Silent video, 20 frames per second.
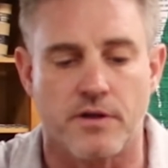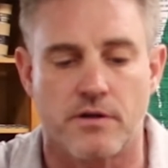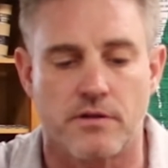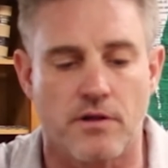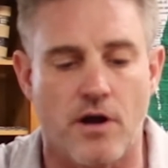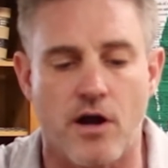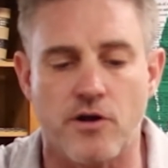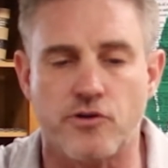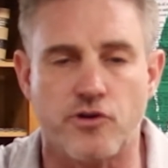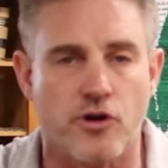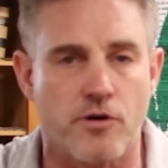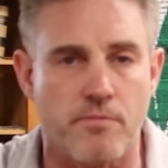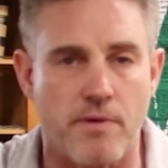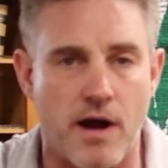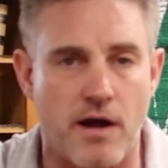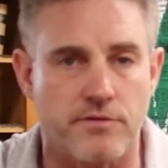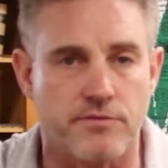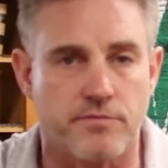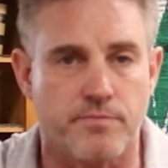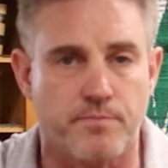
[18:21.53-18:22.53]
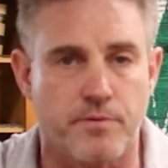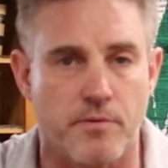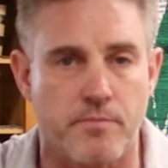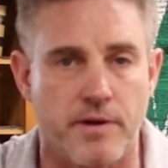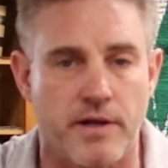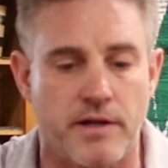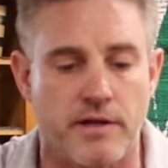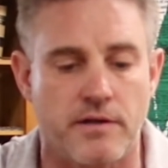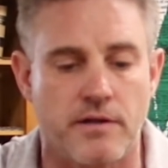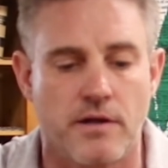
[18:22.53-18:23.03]
larger amounts
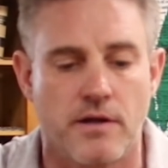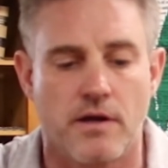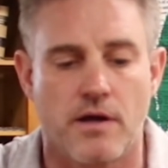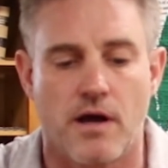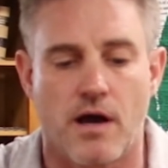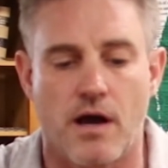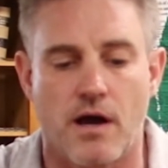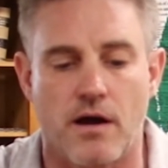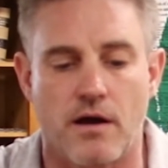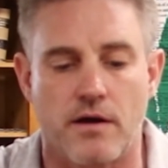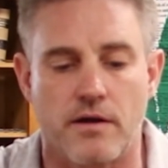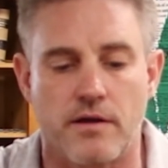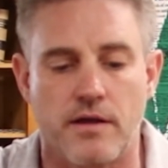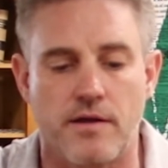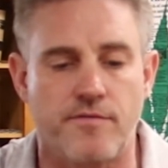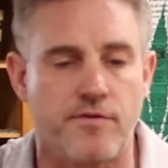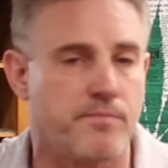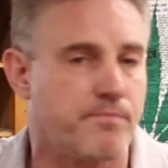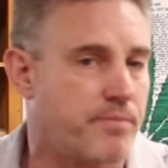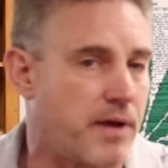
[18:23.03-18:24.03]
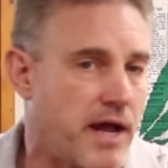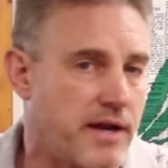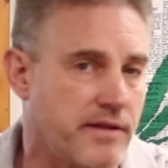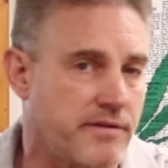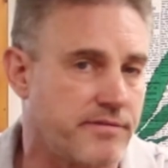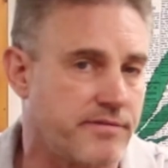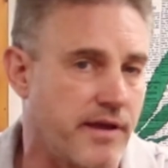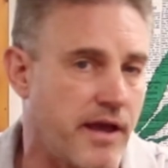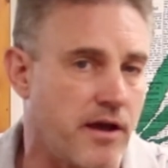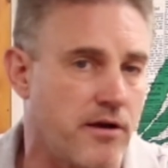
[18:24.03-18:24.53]
permitted, even petty
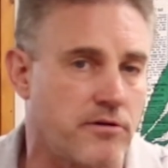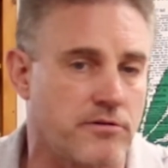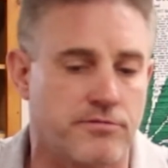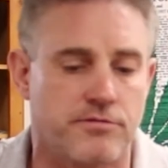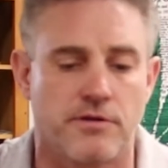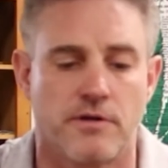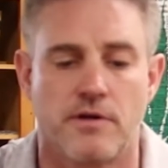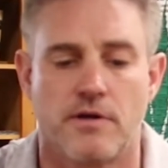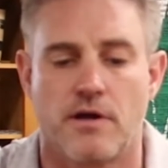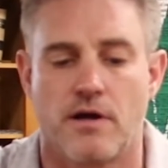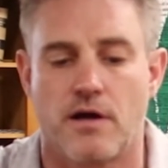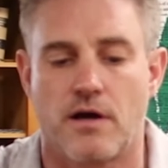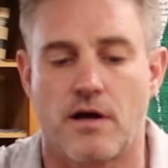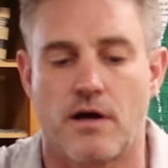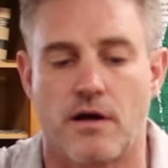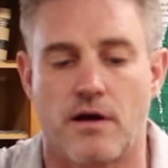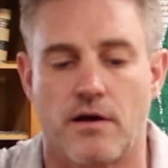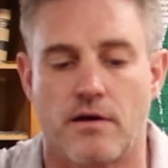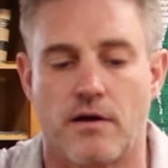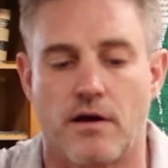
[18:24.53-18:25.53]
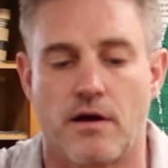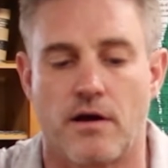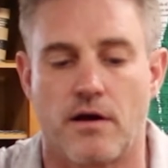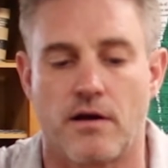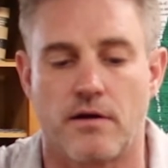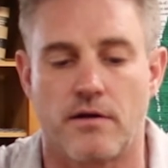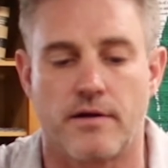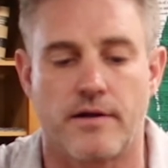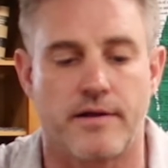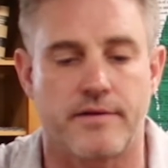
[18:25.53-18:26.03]
sales,
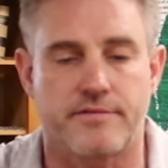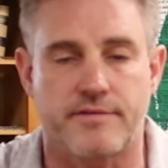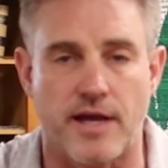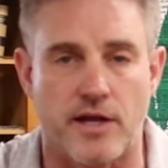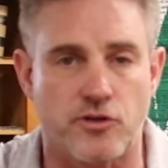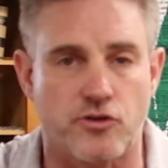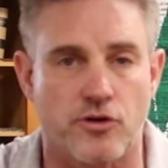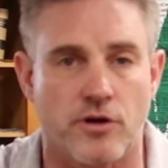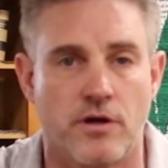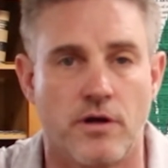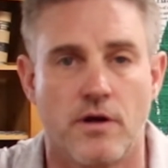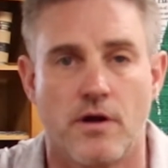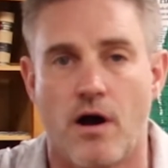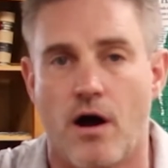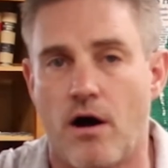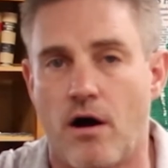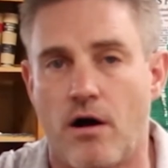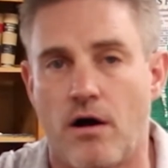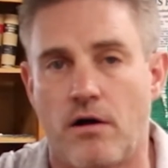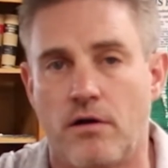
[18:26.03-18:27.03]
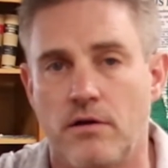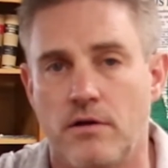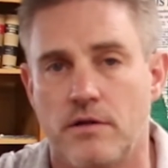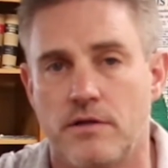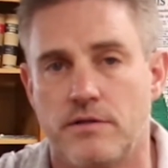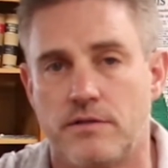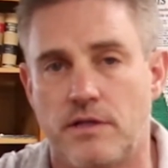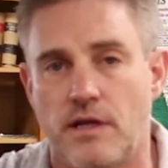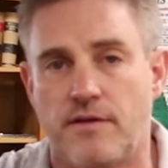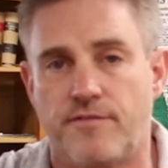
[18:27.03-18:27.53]
etc., all
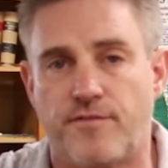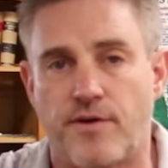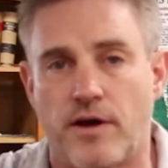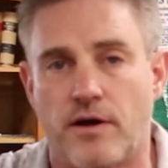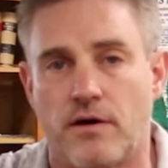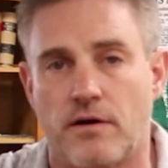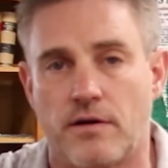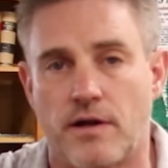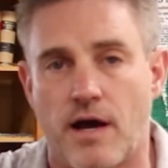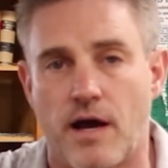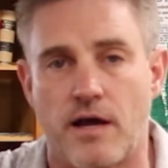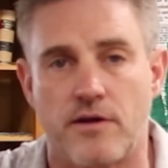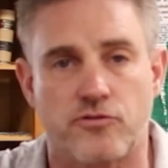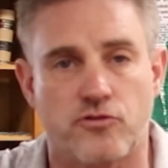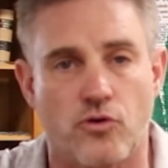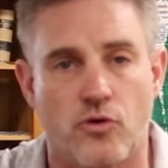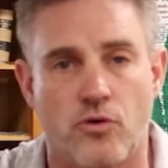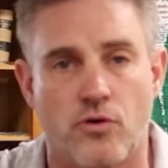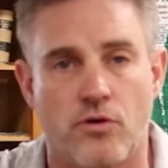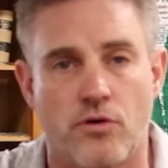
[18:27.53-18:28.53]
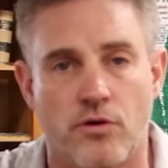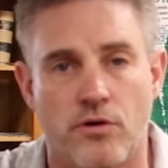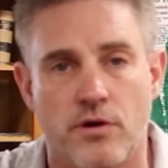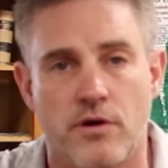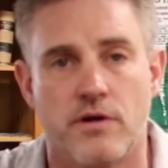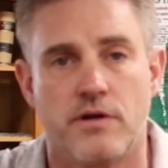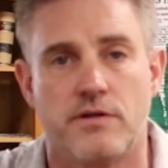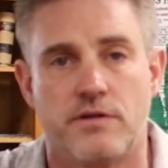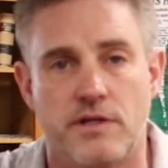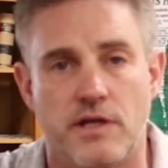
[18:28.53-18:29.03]
defelonized or
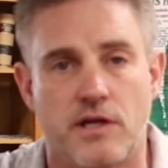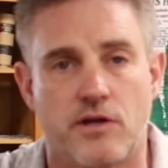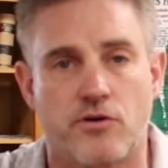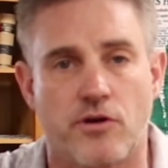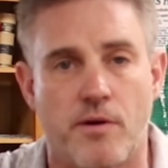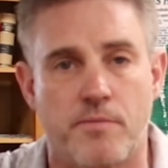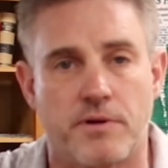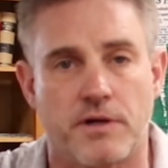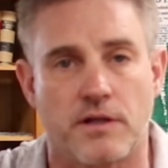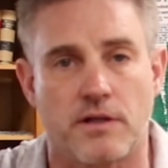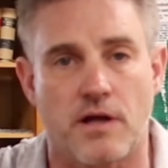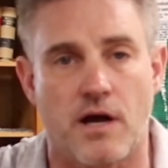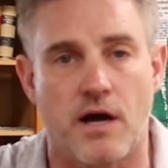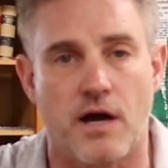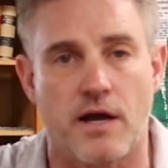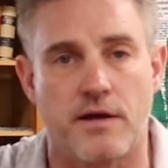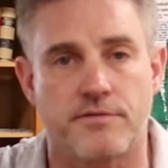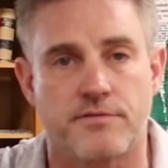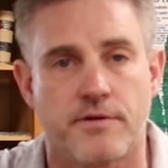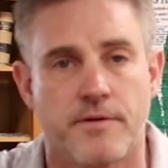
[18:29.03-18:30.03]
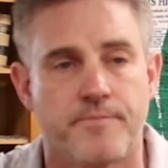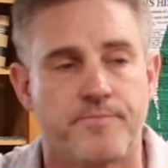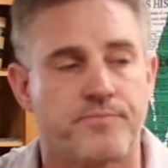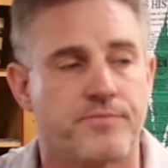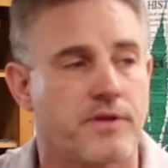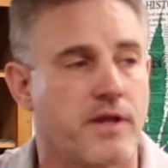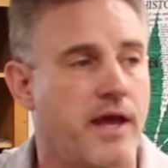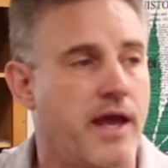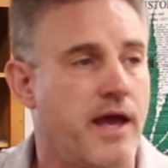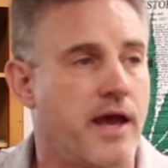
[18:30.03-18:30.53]
decriminalized,
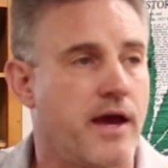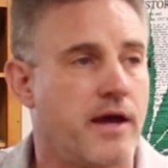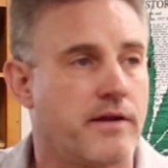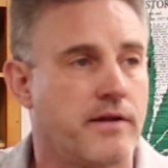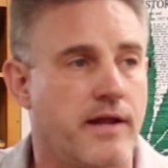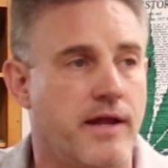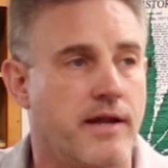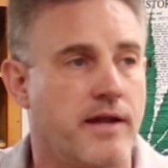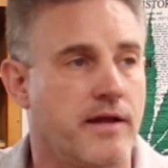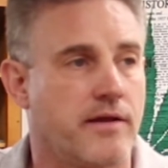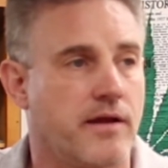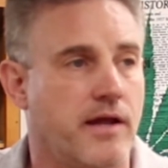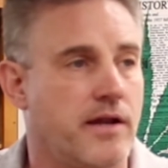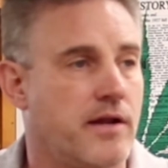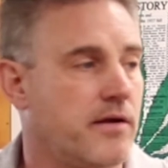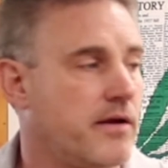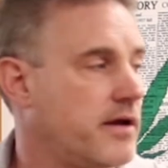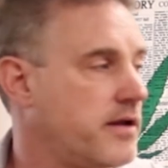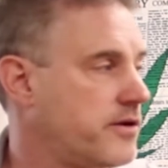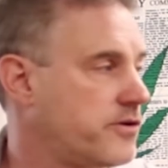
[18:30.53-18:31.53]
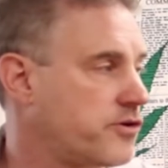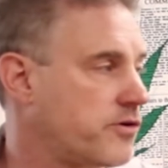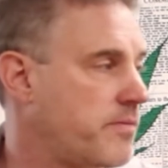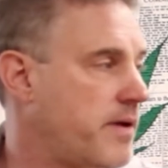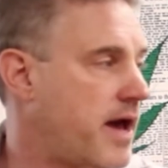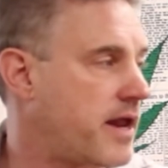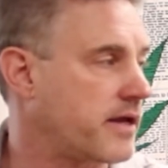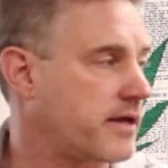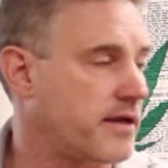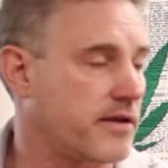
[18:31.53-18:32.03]
and in a
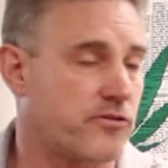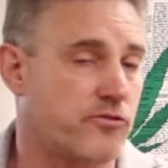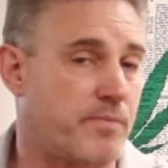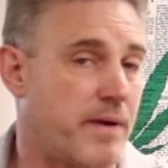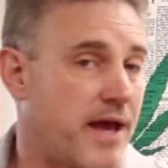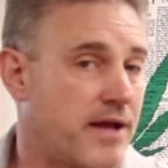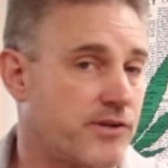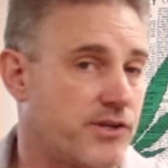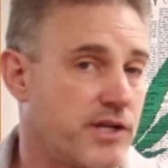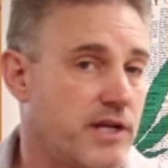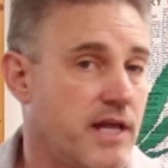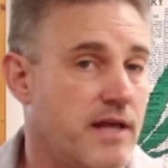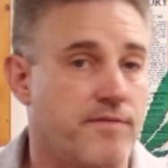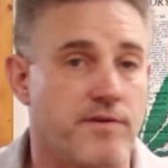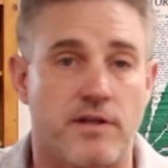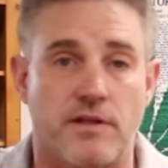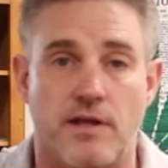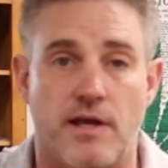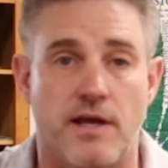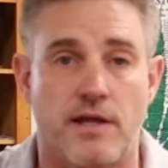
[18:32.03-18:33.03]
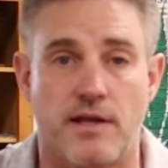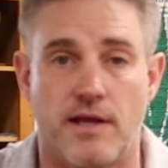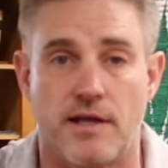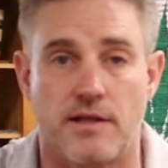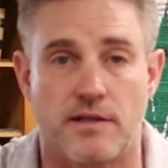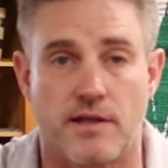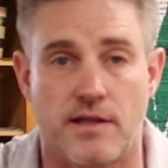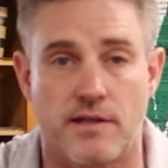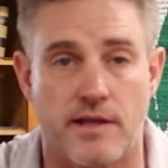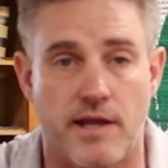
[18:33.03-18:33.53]
dramatic expansion even
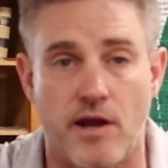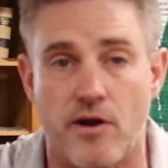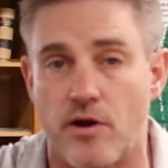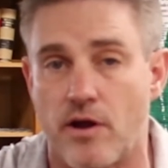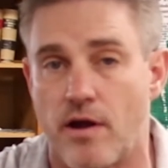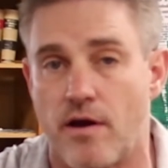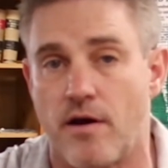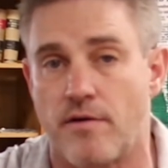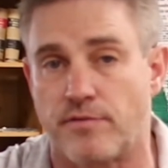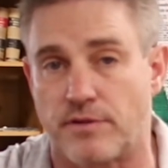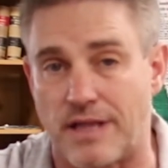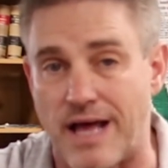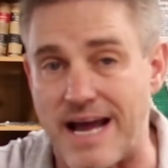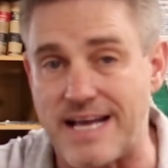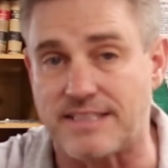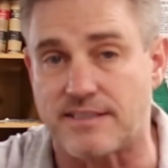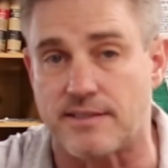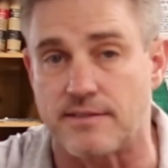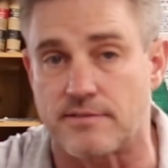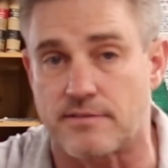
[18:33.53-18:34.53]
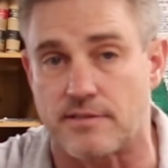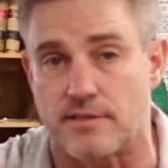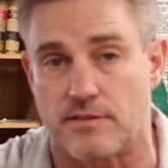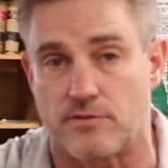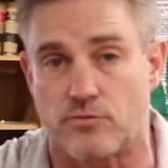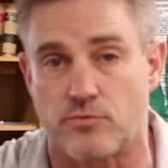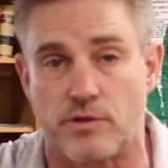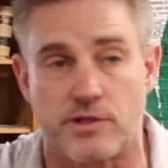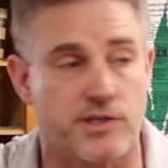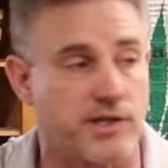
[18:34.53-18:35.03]
in the area of
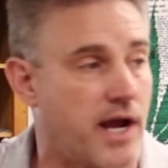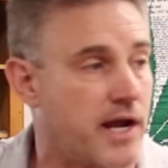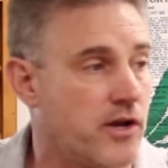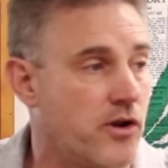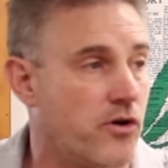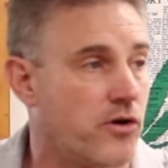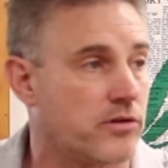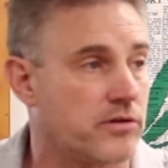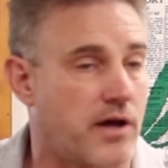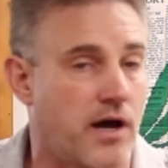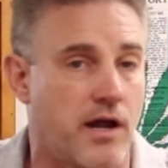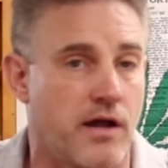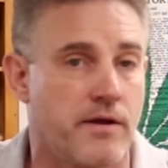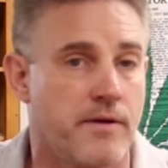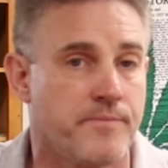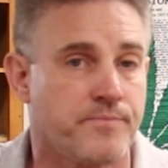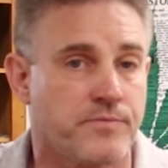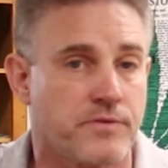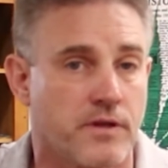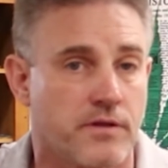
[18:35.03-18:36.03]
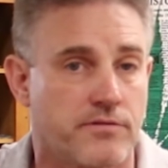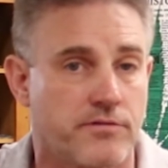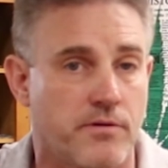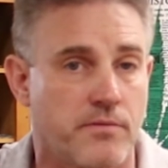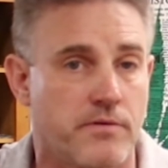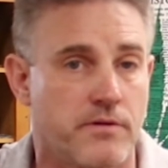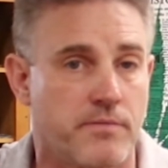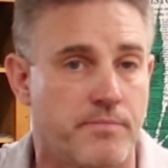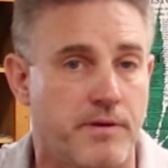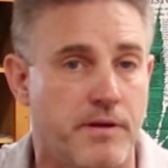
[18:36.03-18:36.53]
licenses, which I know some
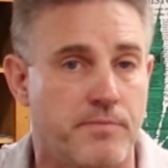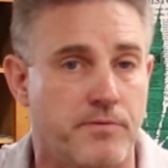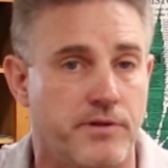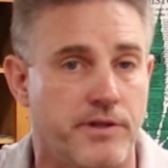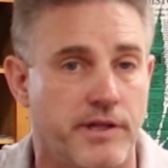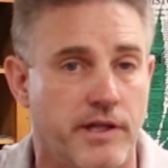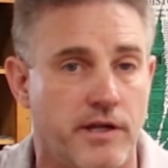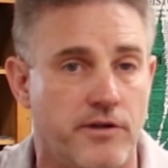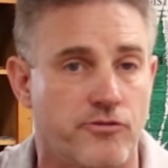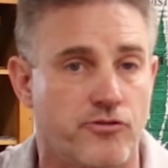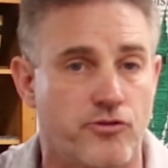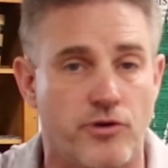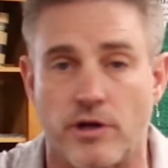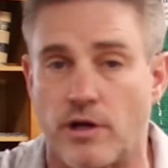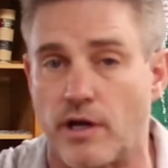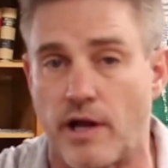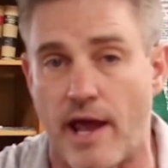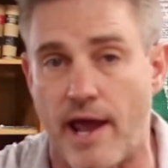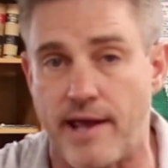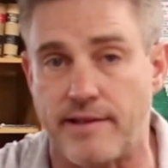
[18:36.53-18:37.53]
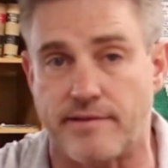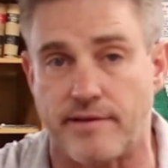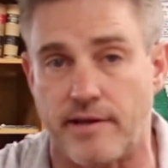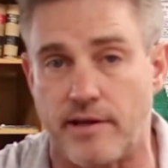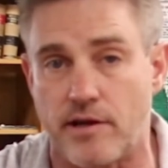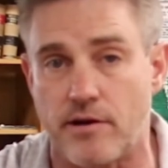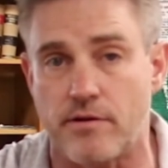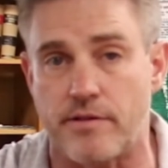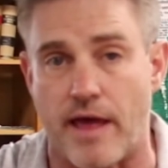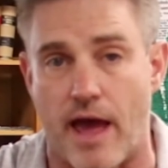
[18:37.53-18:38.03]
of the people in the industry are going to hate to
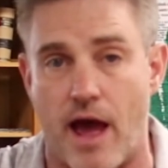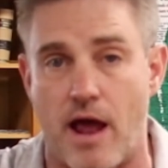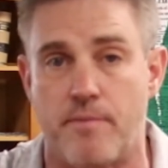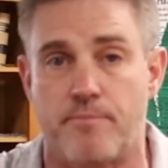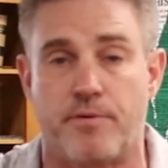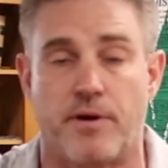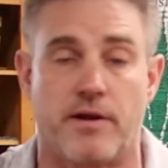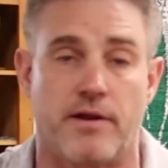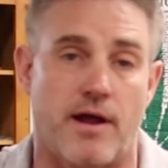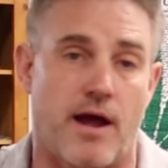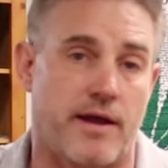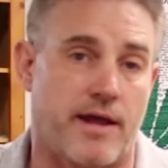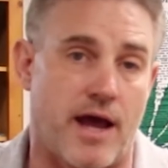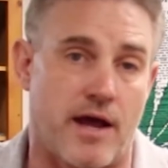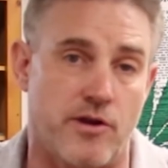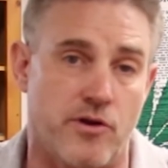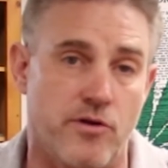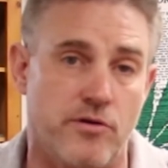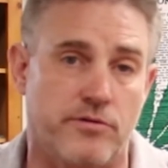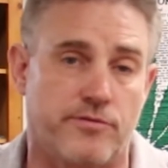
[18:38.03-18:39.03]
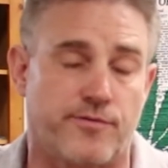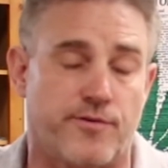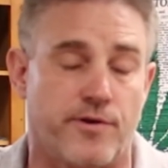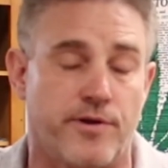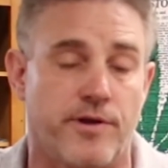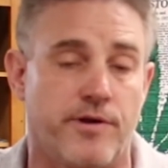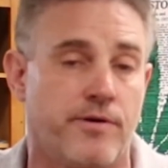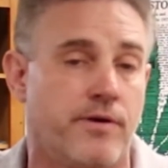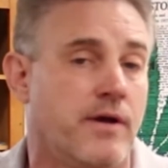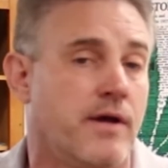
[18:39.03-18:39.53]
hear that, but I got news for
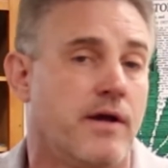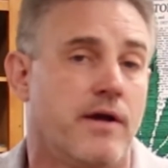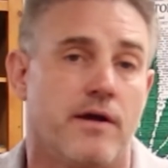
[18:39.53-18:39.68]
you.